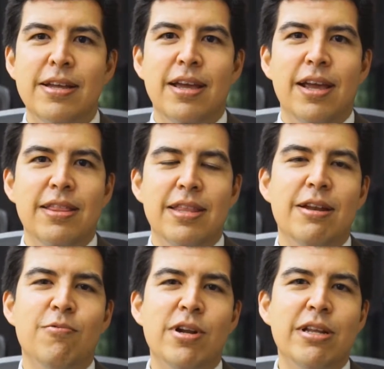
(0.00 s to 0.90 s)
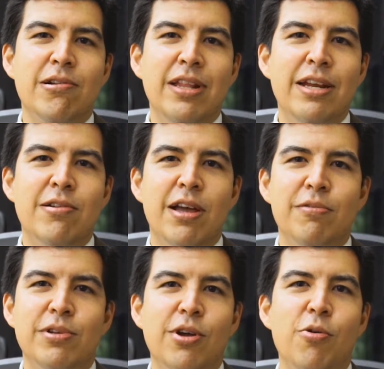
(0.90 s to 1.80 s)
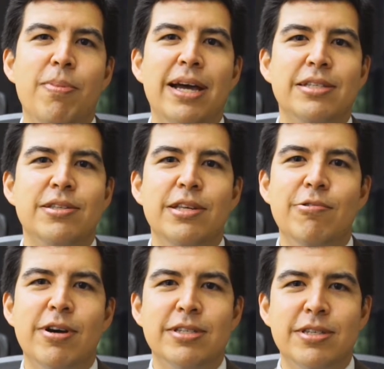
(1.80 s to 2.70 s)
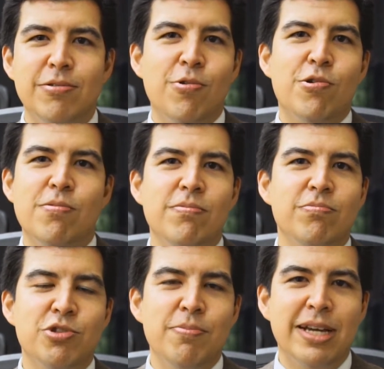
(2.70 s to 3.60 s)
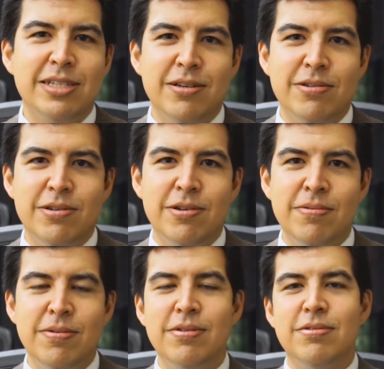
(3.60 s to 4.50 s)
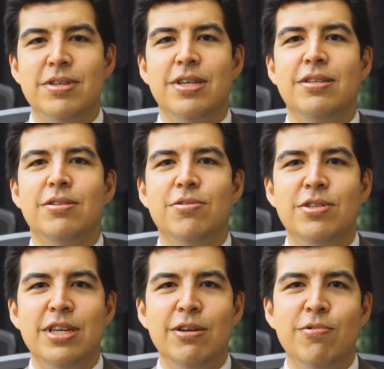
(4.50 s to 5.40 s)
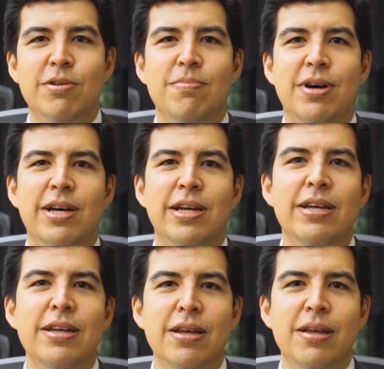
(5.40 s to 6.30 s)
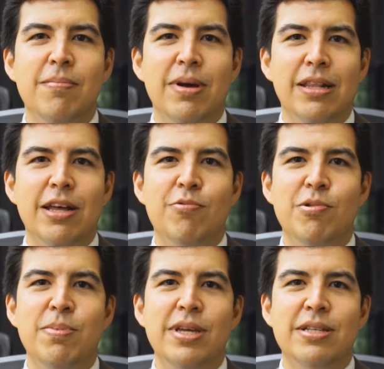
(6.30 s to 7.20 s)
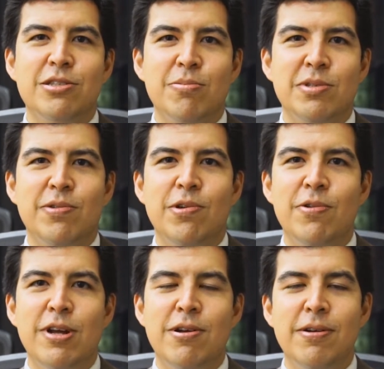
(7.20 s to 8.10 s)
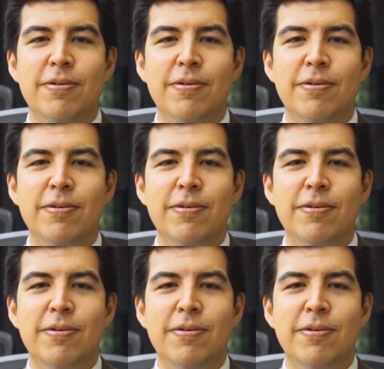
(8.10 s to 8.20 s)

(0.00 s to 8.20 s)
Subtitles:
And then 1 year later, I would go back to the US or to Mexico, to see what my luck would be in terms of career.